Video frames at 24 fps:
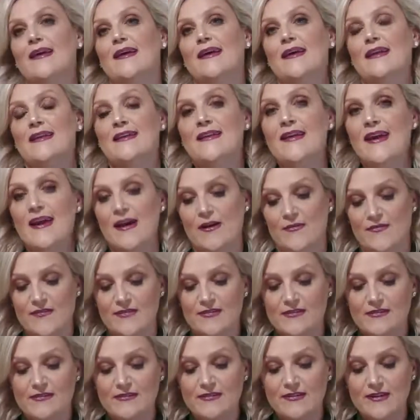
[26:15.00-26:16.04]
Now,
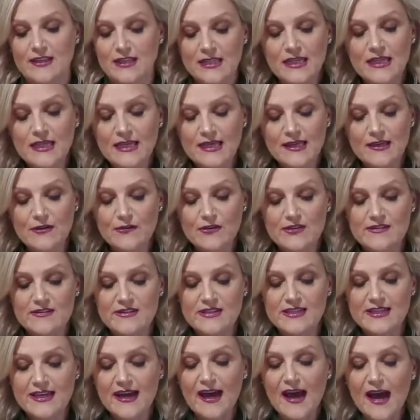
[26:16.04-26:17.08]
the thing here is
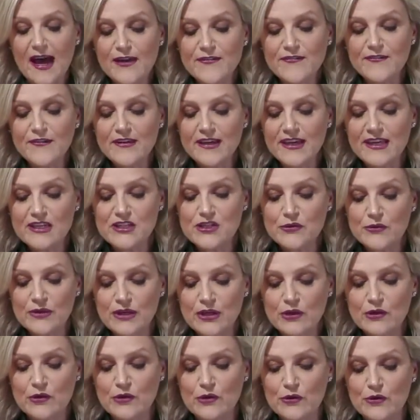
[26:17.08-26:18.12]
you can't forget to
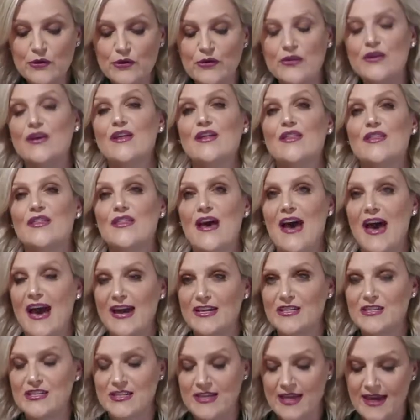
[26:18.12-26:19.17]
include the
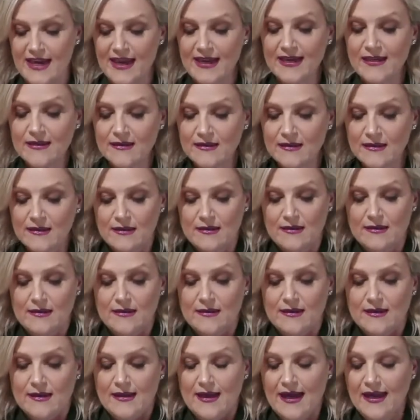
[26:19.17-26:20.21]
hashtag,
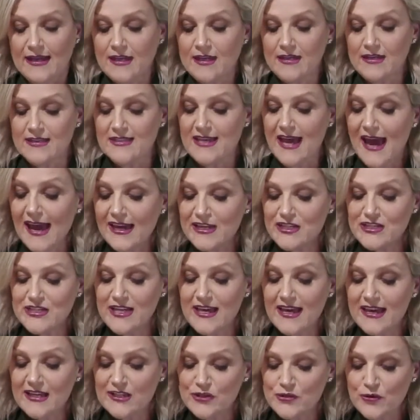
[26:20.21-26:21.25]
and it is
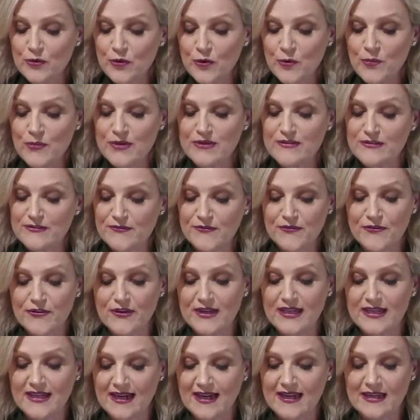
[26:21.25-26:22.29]
hashtag Taubmans
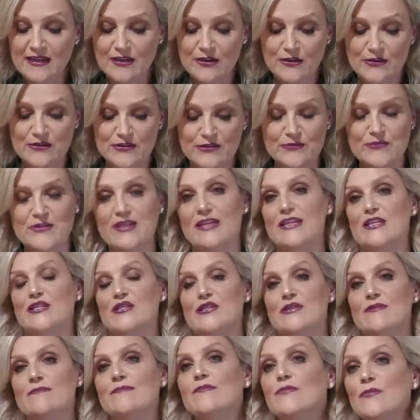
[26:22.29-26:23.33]
free colour
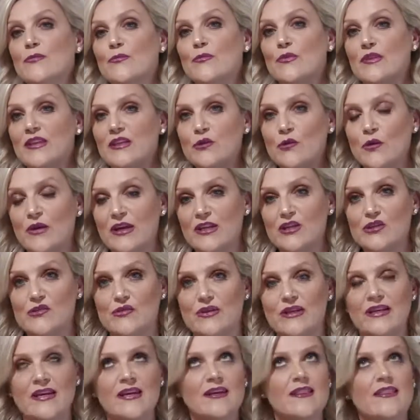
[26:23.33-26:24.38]
consultation within your
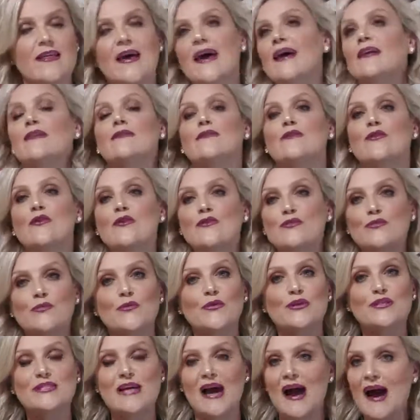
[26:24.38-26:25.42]
entry. Now those
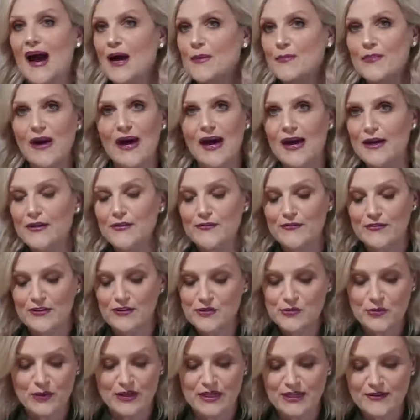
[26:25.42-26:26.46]
words aren't part of your
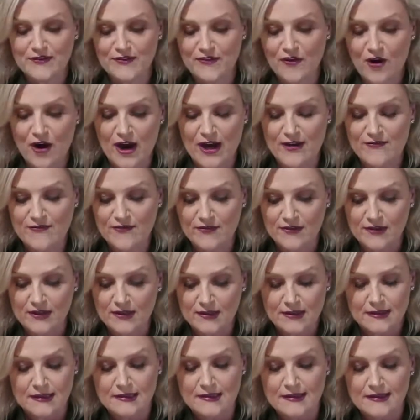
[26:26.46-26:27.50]
25
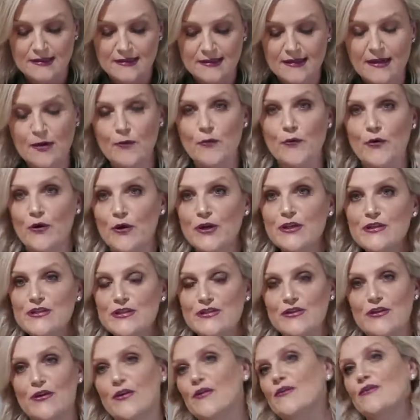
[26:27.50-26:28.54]
words,
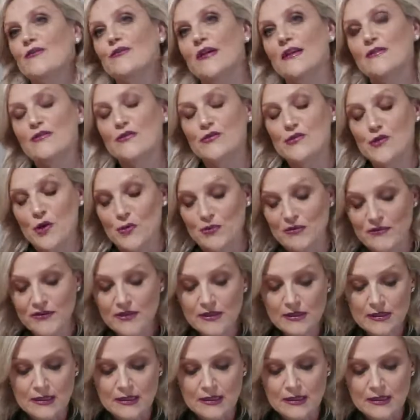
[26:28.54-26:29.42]
so that's on top of it.